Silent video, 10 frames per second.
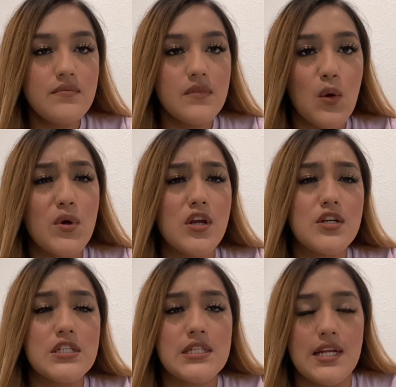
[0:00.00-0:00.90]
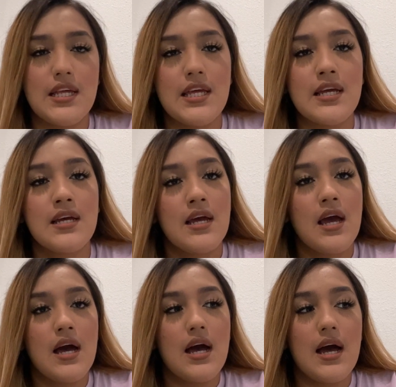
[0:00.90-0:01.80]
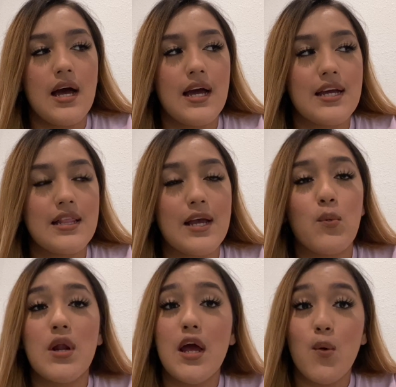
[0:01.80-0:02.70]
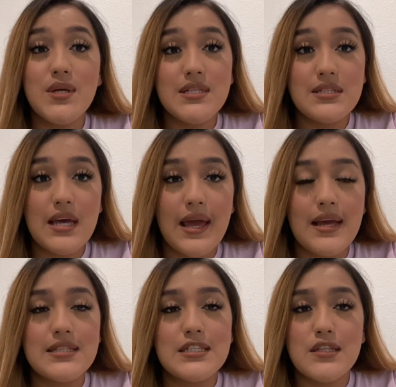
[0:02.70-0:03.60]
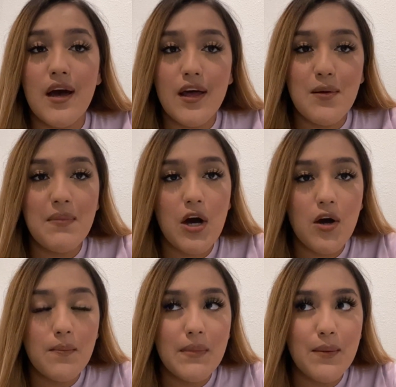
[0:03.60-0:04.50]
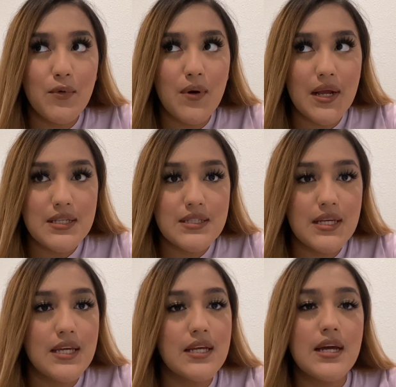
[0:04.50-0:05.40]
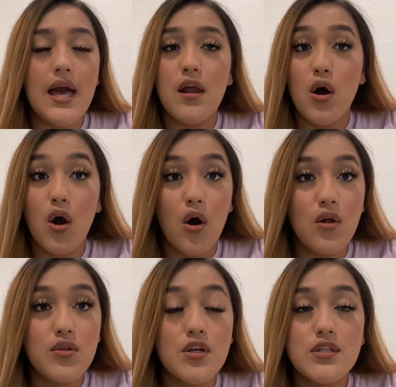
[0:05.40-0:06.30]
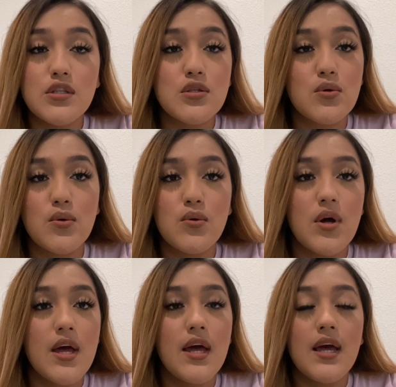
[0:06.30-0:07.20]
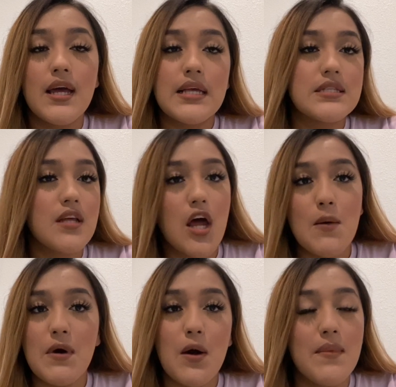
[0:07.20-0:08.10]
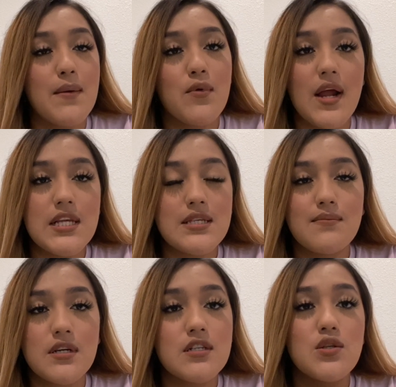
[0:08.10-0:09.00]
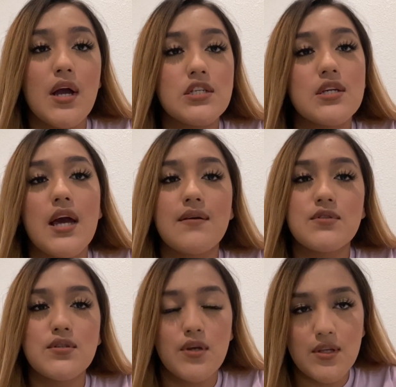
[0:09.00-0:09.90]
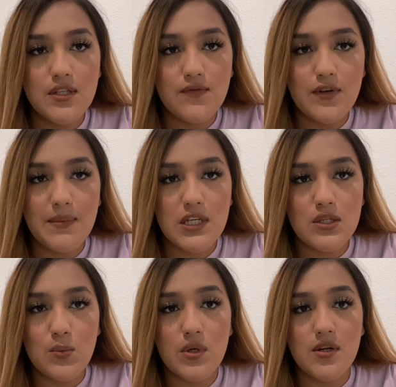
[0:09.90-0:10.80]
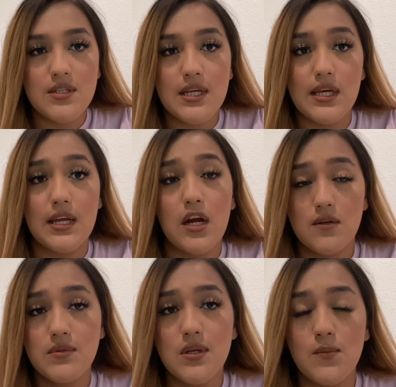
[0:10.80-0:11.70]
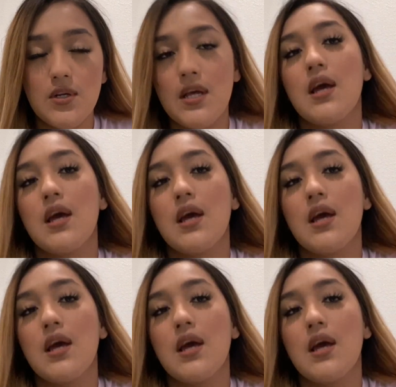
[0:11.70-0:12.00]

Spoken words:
when you're studying, like what I always say, it's not about memorizing at all. Nursing school is not about memorizing, because you actually have to know this information when you're taking care of someone.